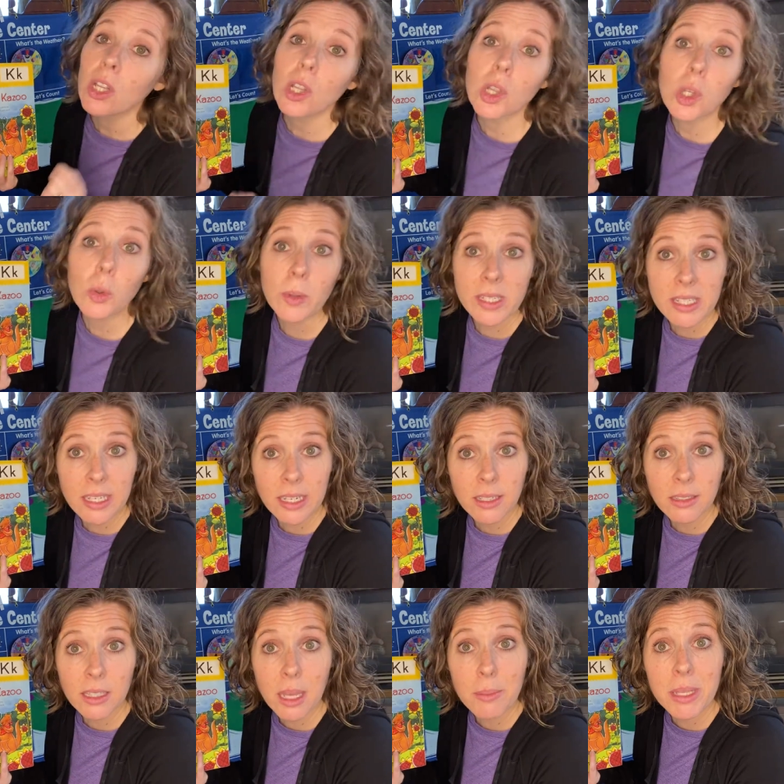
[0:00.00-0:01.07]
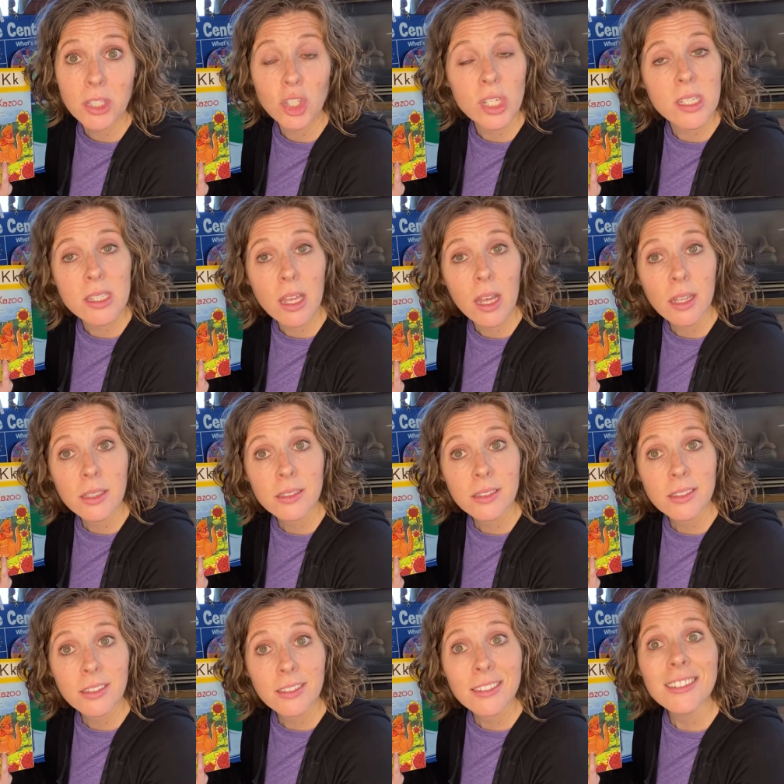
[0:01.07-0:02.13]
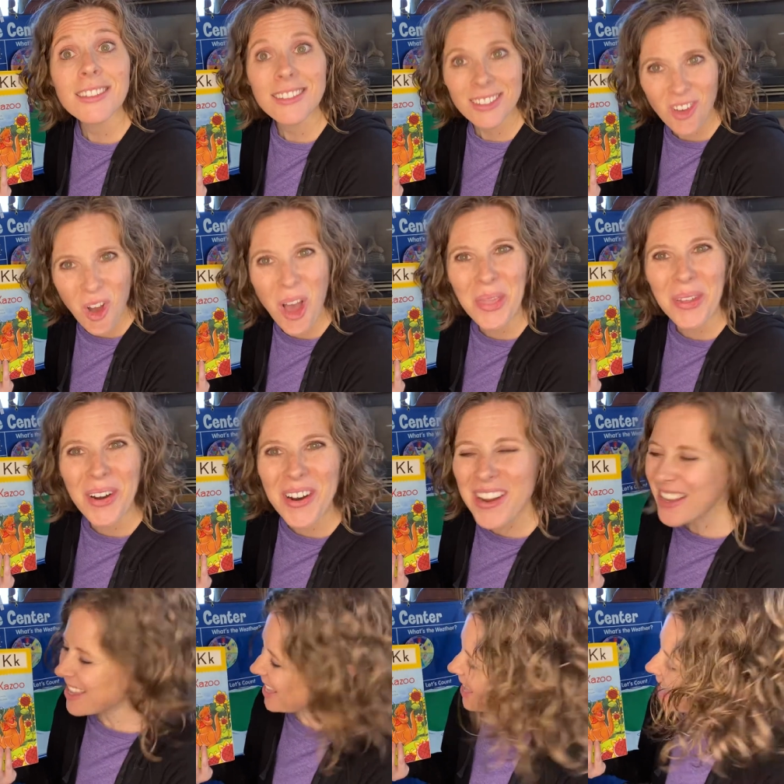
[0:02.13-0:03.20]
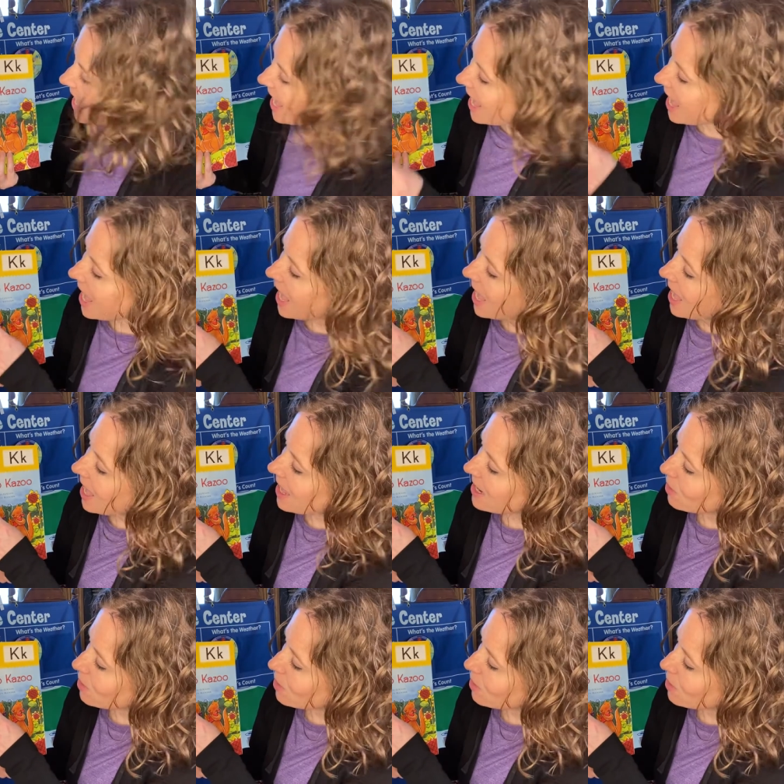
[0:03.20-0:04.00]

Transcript: Lewison. That means she's the author and